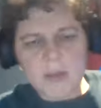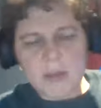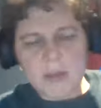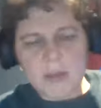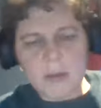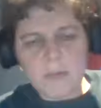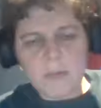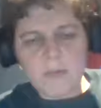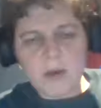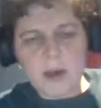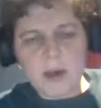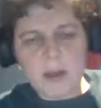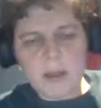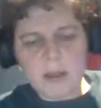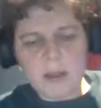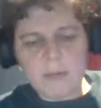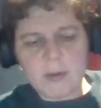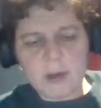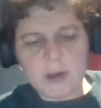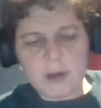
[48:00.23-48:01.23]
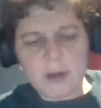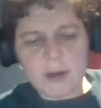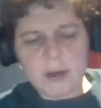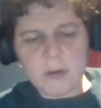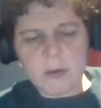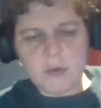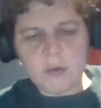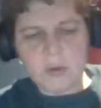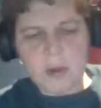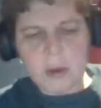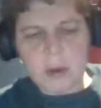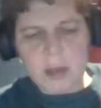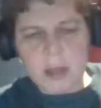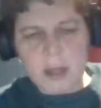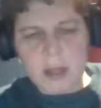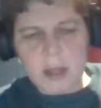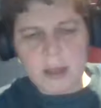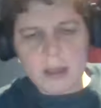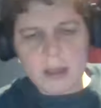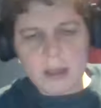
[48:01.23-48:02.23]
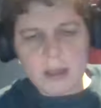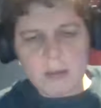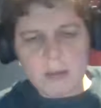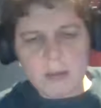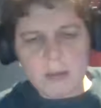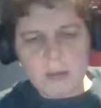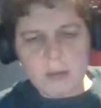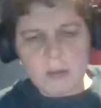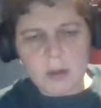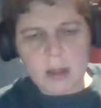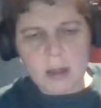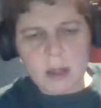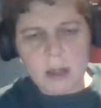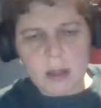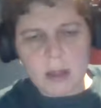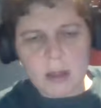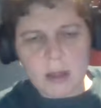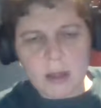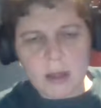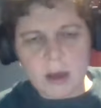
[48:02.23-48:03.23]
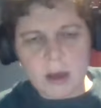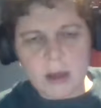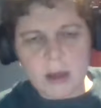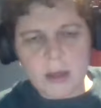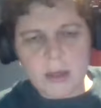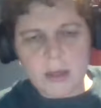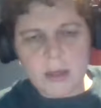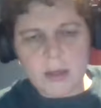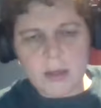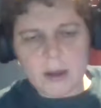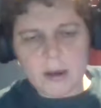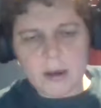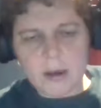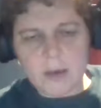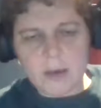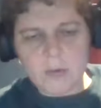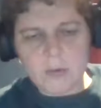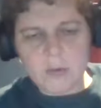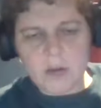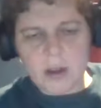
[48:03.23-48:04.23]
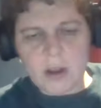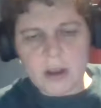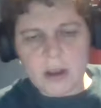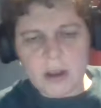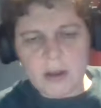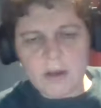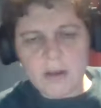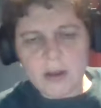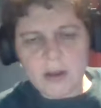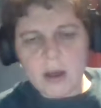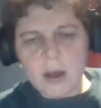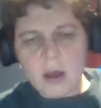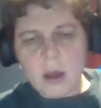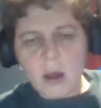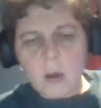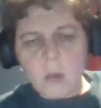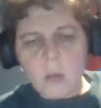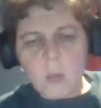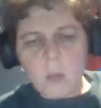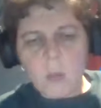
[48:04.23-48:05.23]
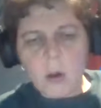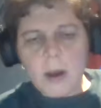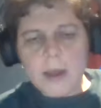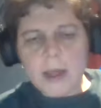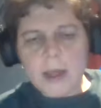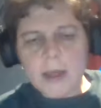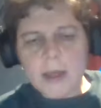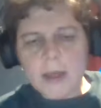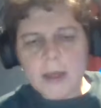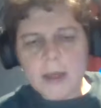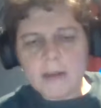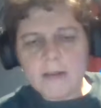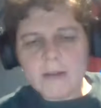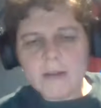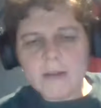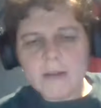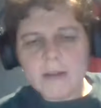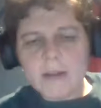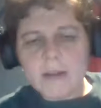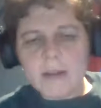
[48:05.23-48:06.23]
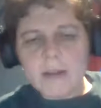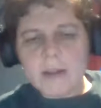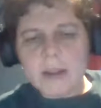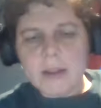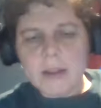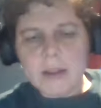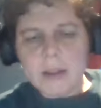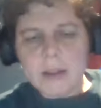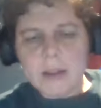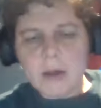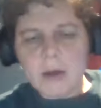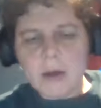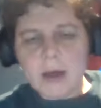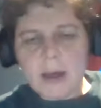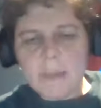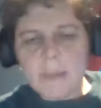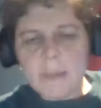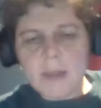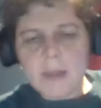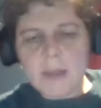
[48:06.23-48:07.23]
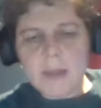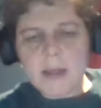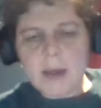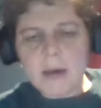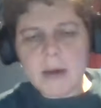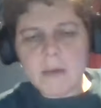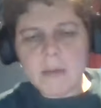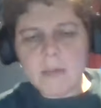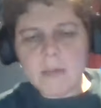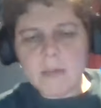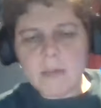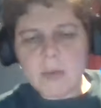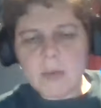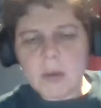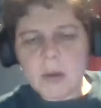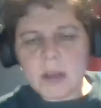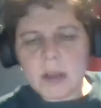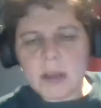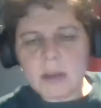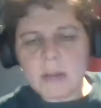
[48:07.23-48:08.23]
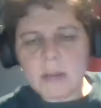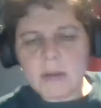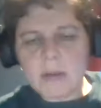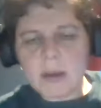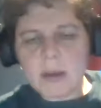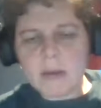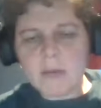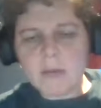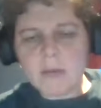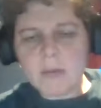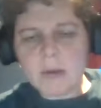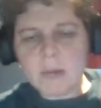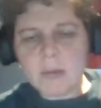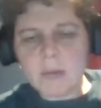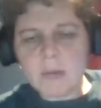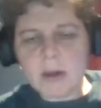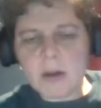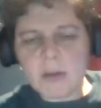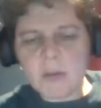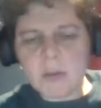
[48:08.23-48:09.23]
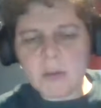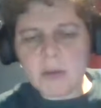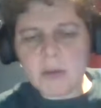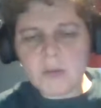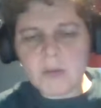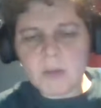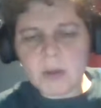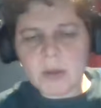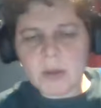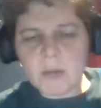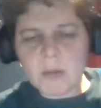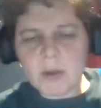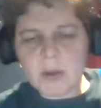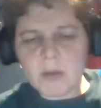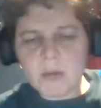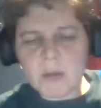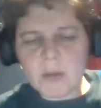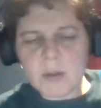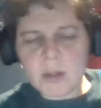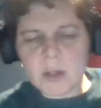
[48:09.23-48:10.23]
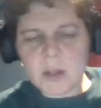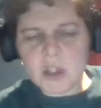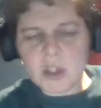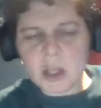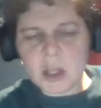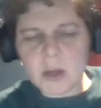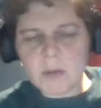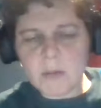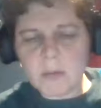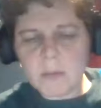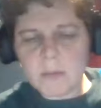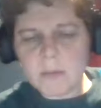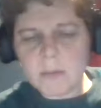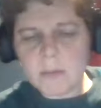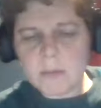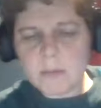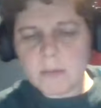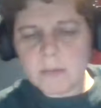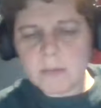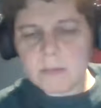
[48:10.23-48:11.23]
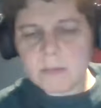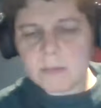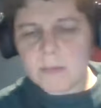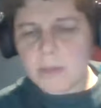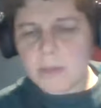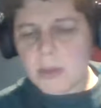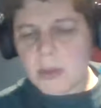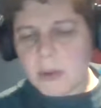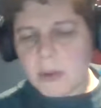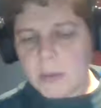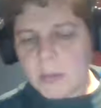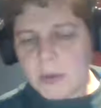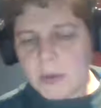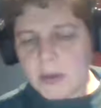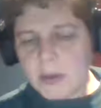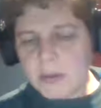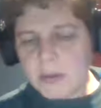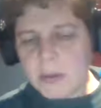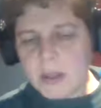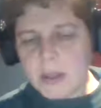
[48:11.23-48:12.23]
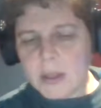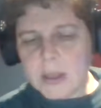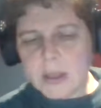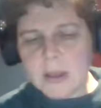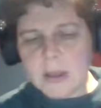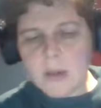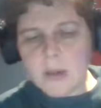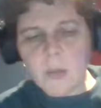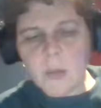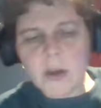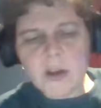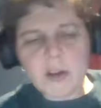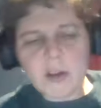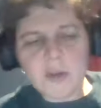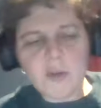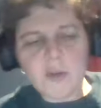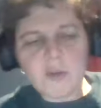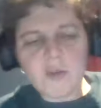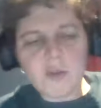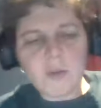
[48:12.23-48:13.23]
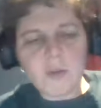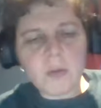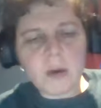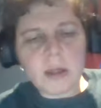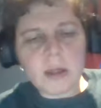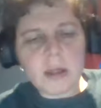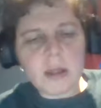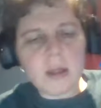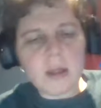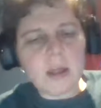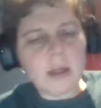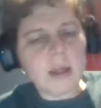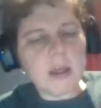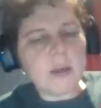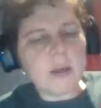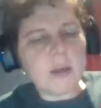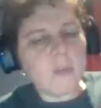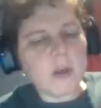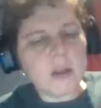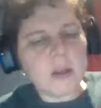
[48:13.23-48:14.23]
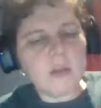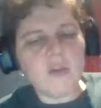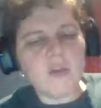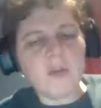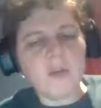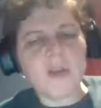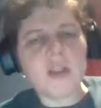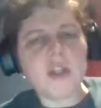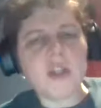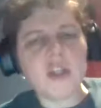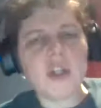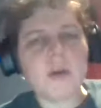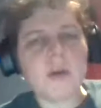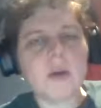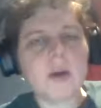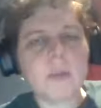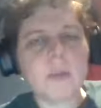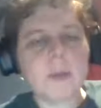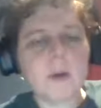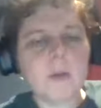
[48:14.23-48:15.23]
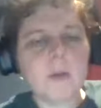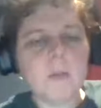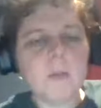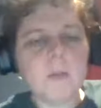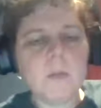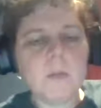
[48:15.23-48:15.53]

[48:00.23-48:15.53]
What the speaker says: that you guys got to it's like the audience has got to understand. Why is it that this all happens? Now, when it comes down to it, why do we do what we do with this show? Why do you think what do you do what you do with this show, Arpo?